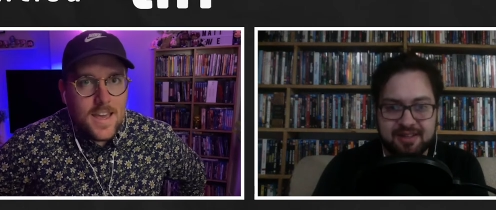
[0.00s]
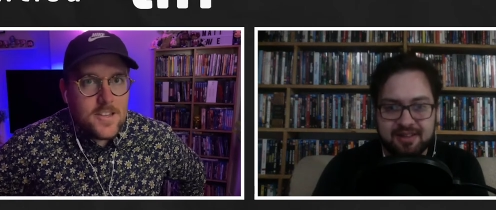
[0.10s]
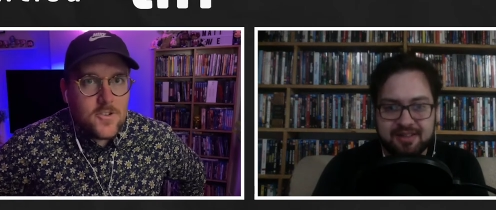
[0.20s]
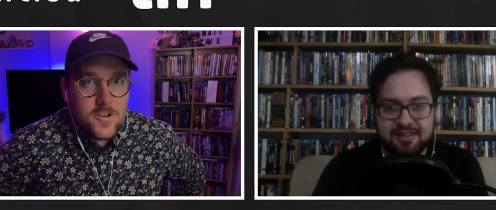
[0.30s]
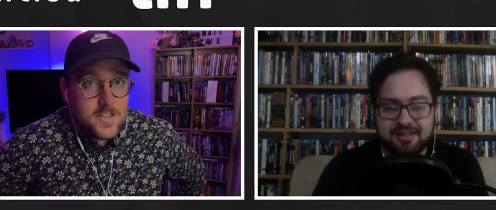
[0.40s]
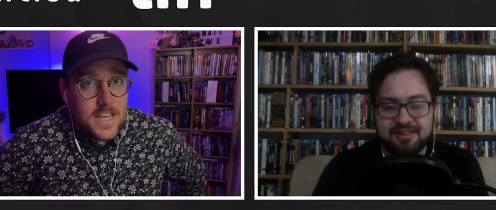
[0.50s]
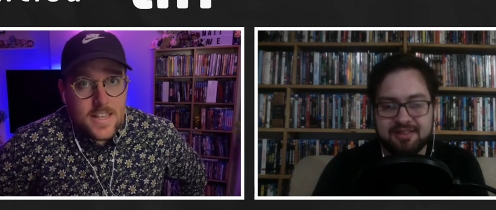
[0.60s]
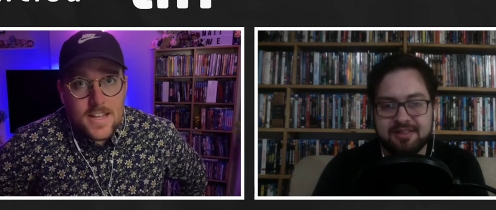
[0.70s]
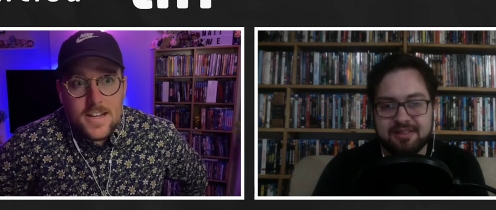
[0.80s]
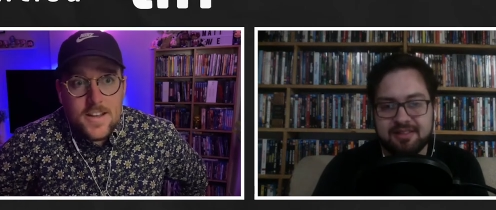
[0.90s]
Speaker 1: and you could
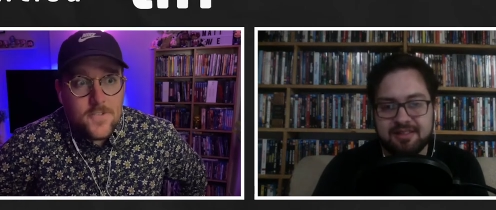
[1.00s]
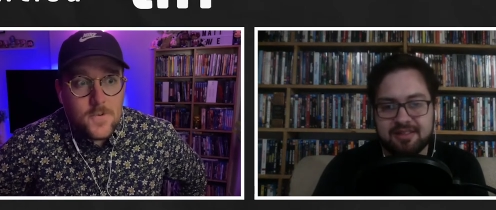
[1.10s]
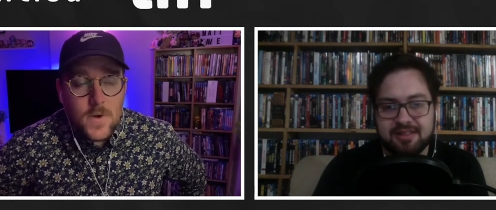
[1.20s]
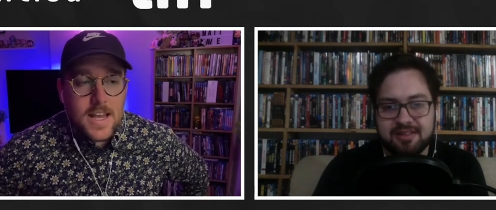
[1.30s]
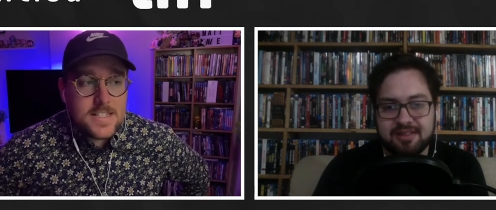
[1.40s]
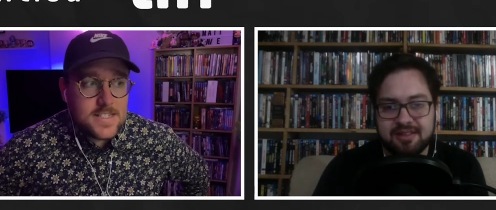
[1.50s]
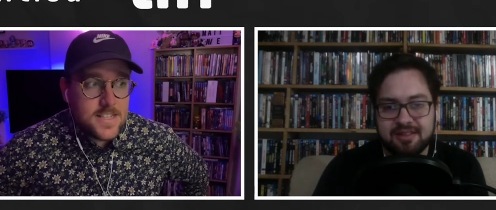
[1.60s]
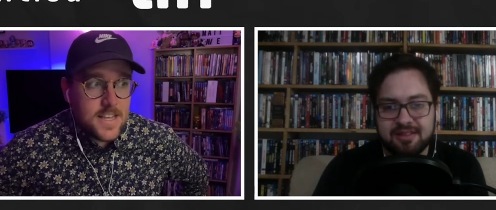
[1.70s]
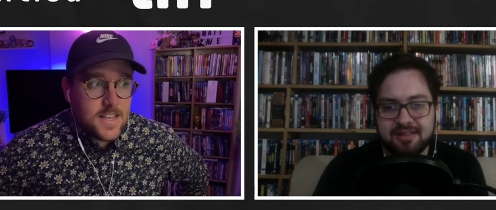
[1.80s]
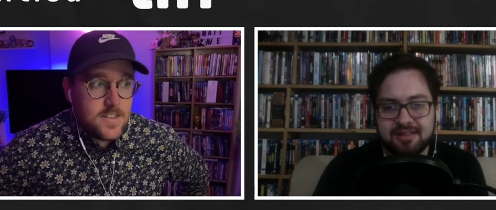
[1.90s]
take that in different ways
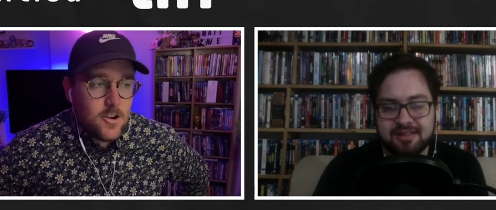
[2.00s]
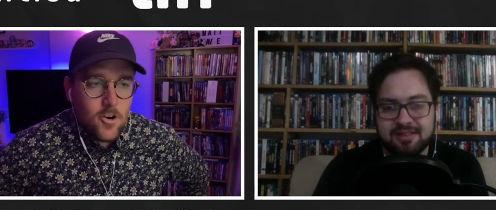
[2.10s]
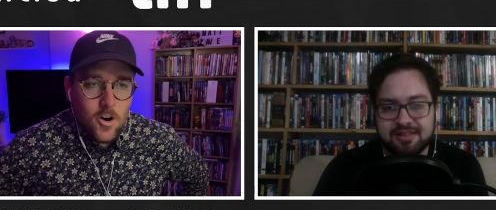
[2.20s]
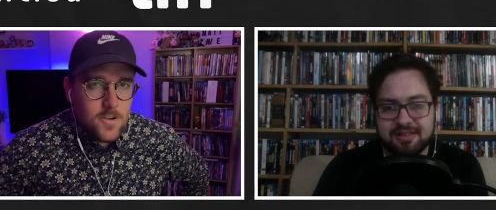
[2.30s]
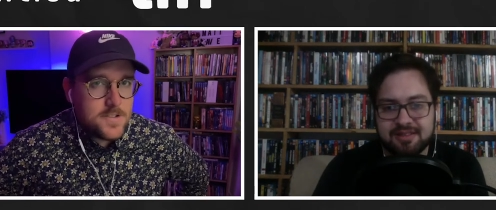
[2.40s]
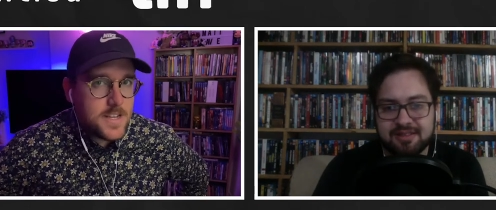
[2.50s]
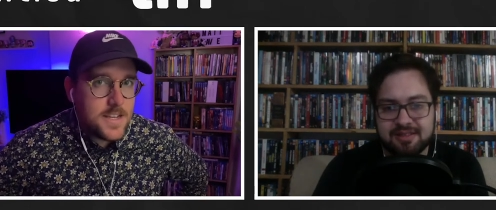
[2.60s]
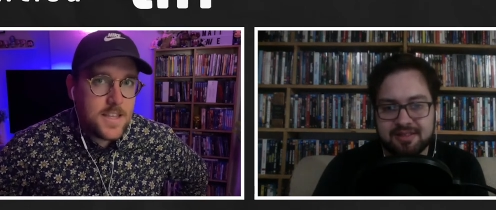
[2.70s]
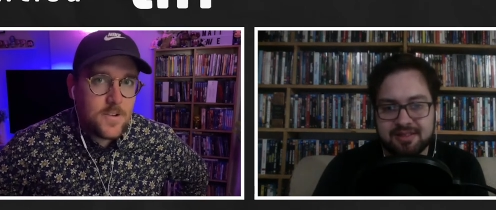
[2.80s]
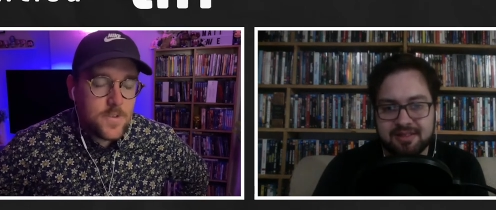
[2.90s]
it's like they're all
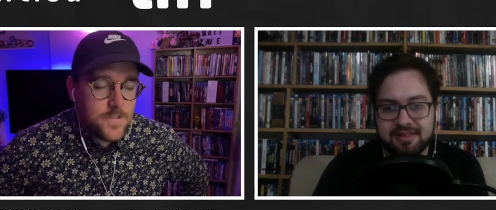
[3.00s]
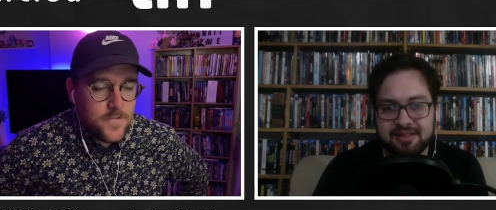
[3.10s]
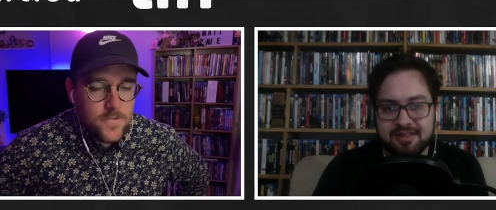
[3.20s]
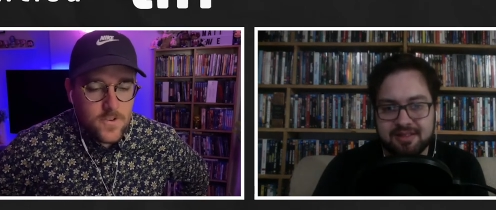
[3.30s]
dealing with